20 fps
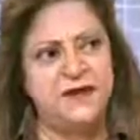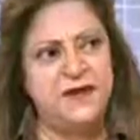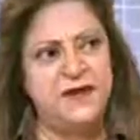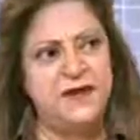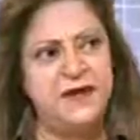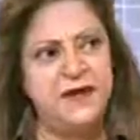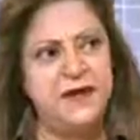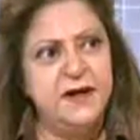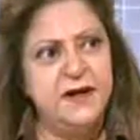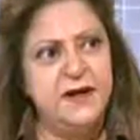of
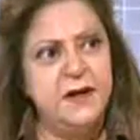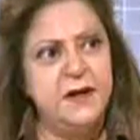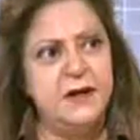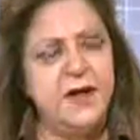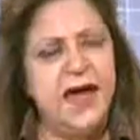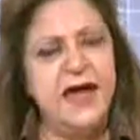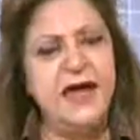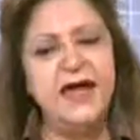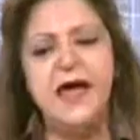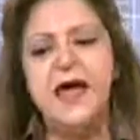it.
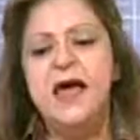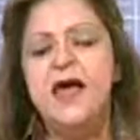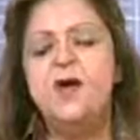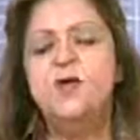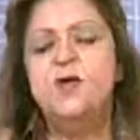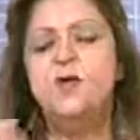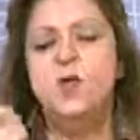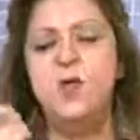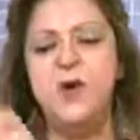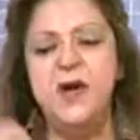Okay,
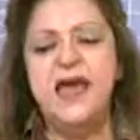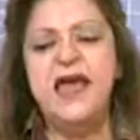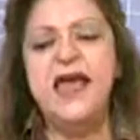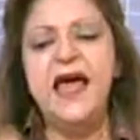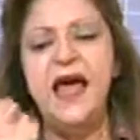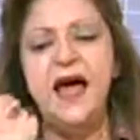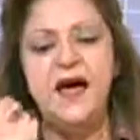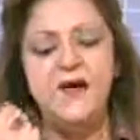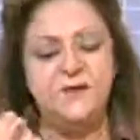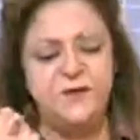
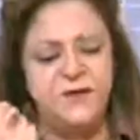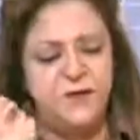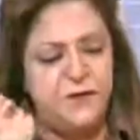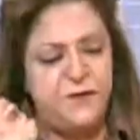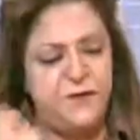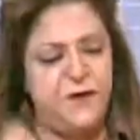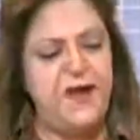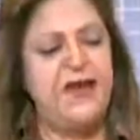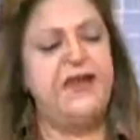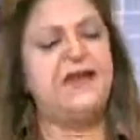we
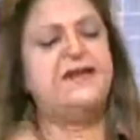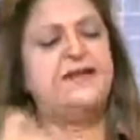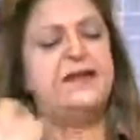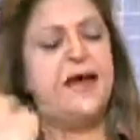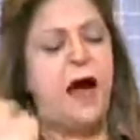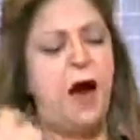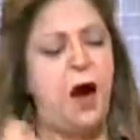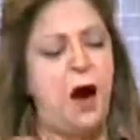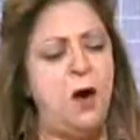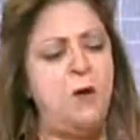have to
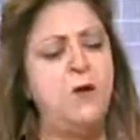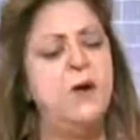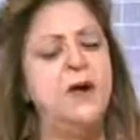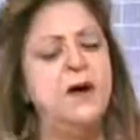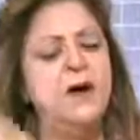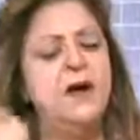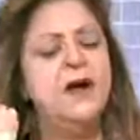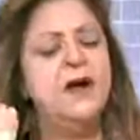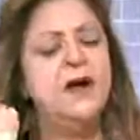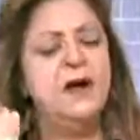face
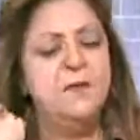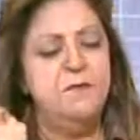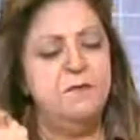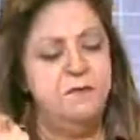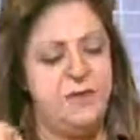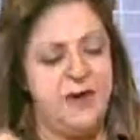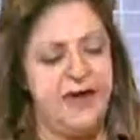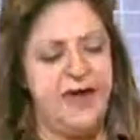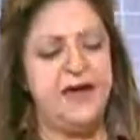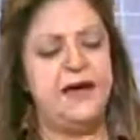our
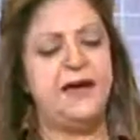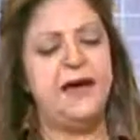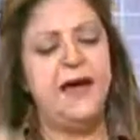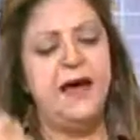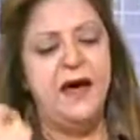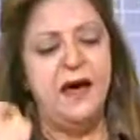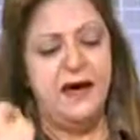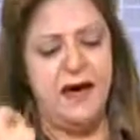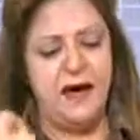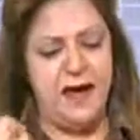
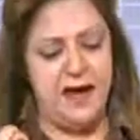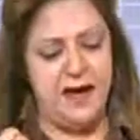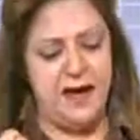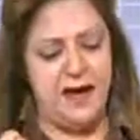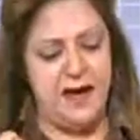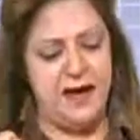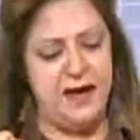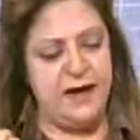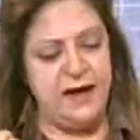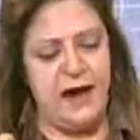big
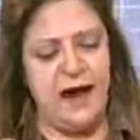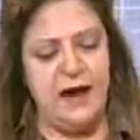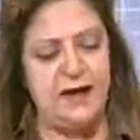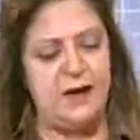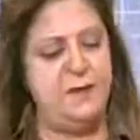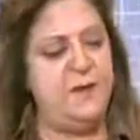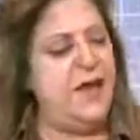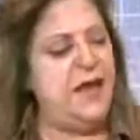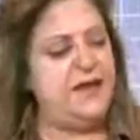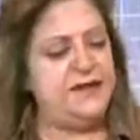
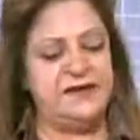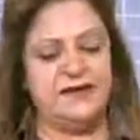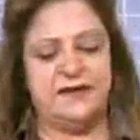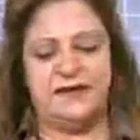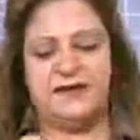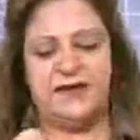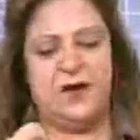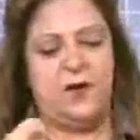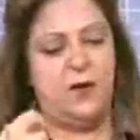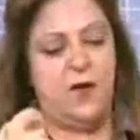
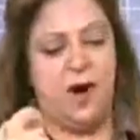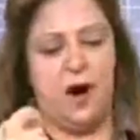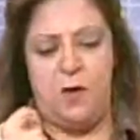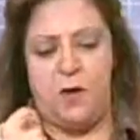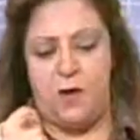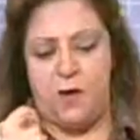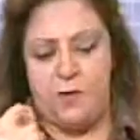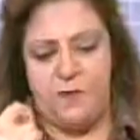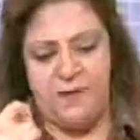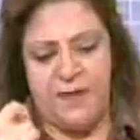economists,
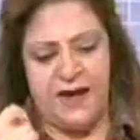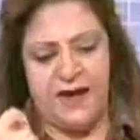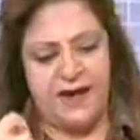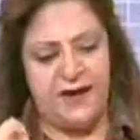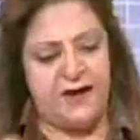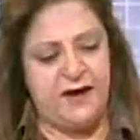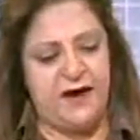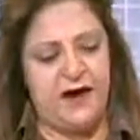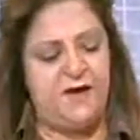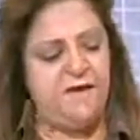or our
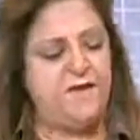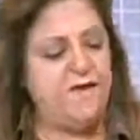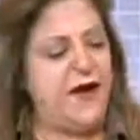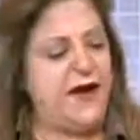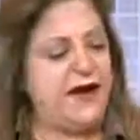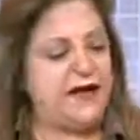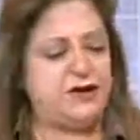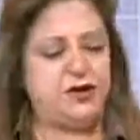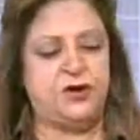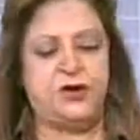big
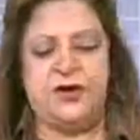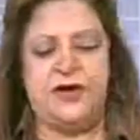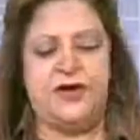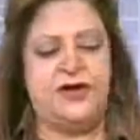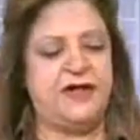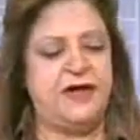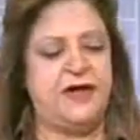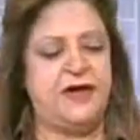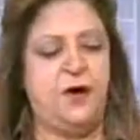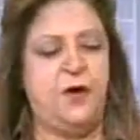
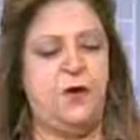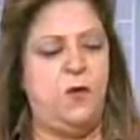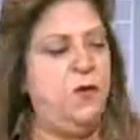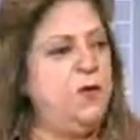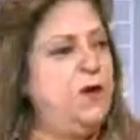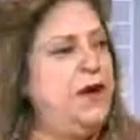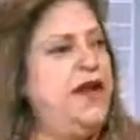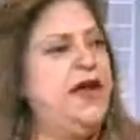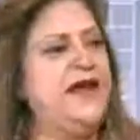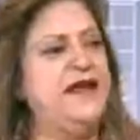factory
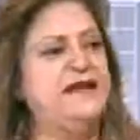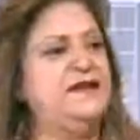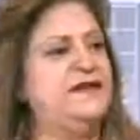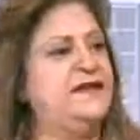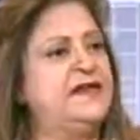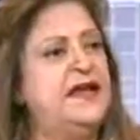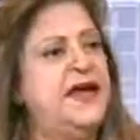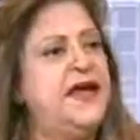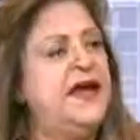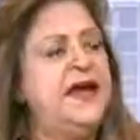
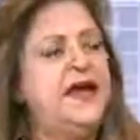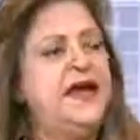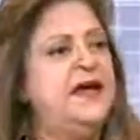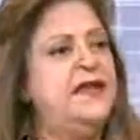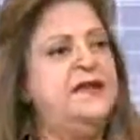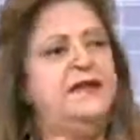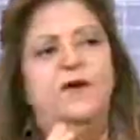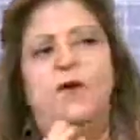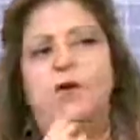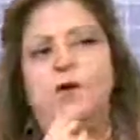owners.
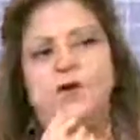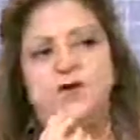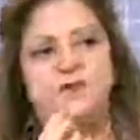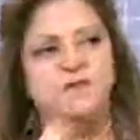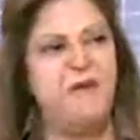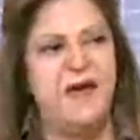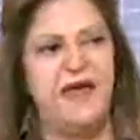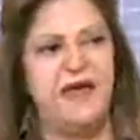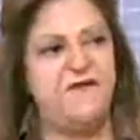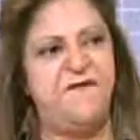
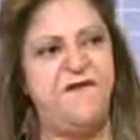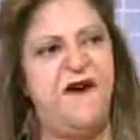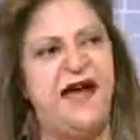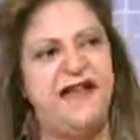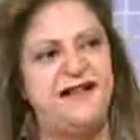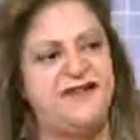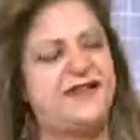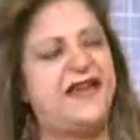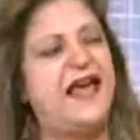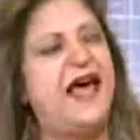Those big
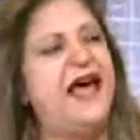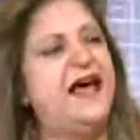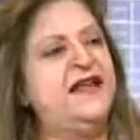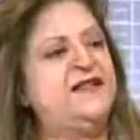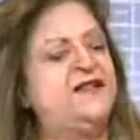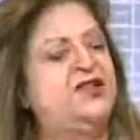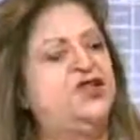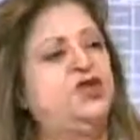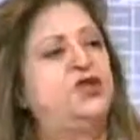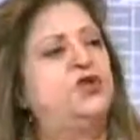fat
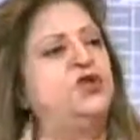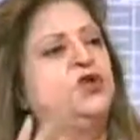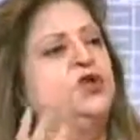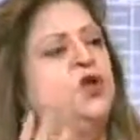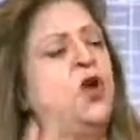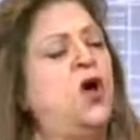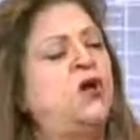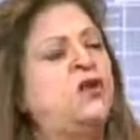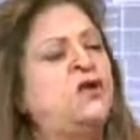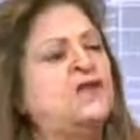cats
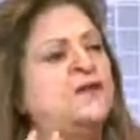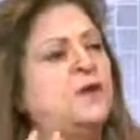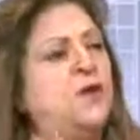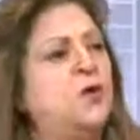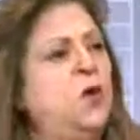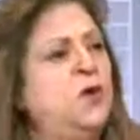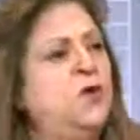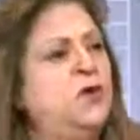should not